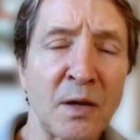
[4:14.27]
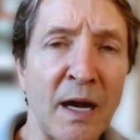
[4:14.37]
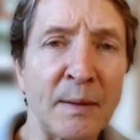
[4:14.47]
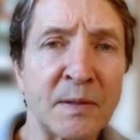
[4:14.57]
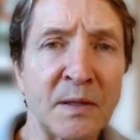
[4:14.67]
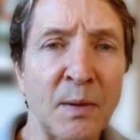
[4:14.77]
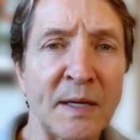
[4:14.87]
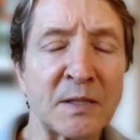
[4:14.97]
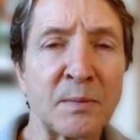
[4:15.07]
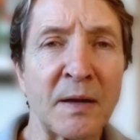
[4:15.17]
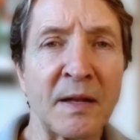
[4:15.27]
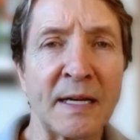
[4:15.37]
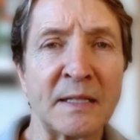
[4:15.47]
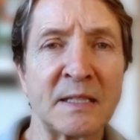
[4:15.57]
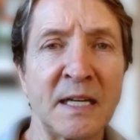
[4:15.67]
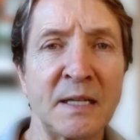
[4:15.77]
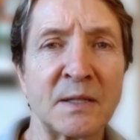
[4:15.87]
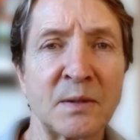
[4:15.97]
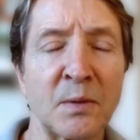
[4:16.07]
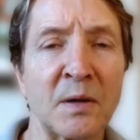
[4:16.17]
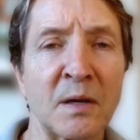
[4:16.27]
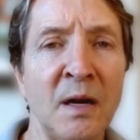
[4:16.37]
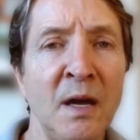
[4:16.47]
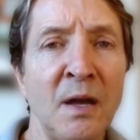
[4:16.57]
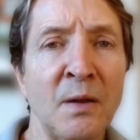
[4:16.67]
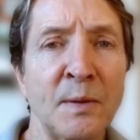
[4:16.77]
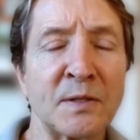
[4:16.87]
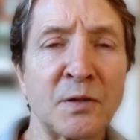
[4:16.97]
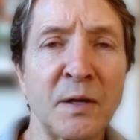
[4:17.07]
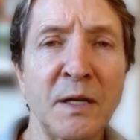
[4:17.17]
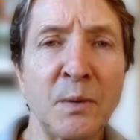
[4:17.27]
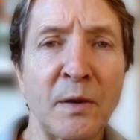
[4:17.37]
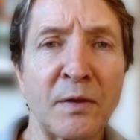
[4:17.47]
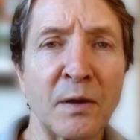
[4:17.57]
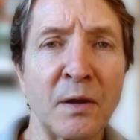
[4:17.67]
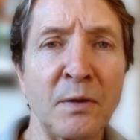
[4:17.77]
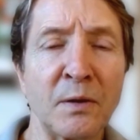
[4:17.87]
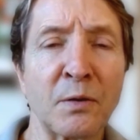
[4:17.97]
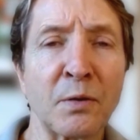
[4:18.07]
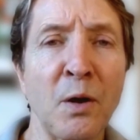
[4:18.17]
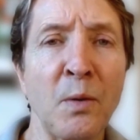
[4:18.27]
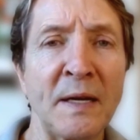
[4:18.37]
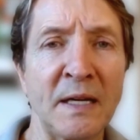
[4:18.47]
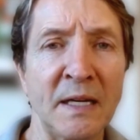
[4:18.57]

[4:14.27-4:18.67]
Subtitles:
tribes in the western part of the United States, where there was a treaty with the Crow